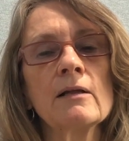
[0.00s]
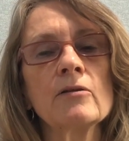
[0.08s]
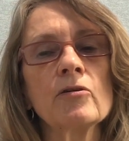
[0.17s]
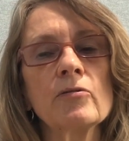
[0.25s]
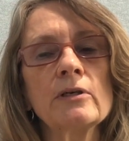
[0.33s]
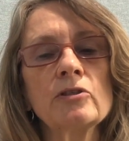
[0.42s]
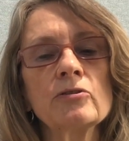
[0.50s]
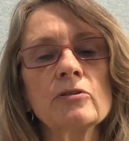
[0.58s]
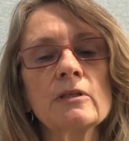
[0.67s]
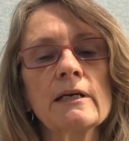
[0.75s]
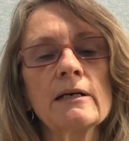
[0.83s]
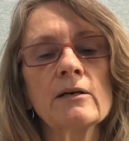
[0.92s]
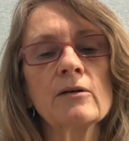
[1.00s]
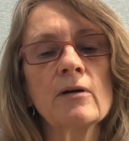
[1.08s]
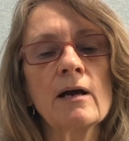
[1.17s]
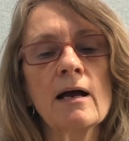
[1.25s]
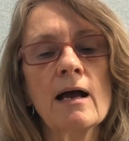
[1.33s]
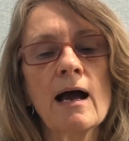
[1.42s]
the creatures there,
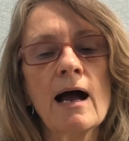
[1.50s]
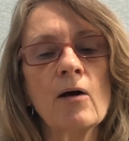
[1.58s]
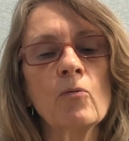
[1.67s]
how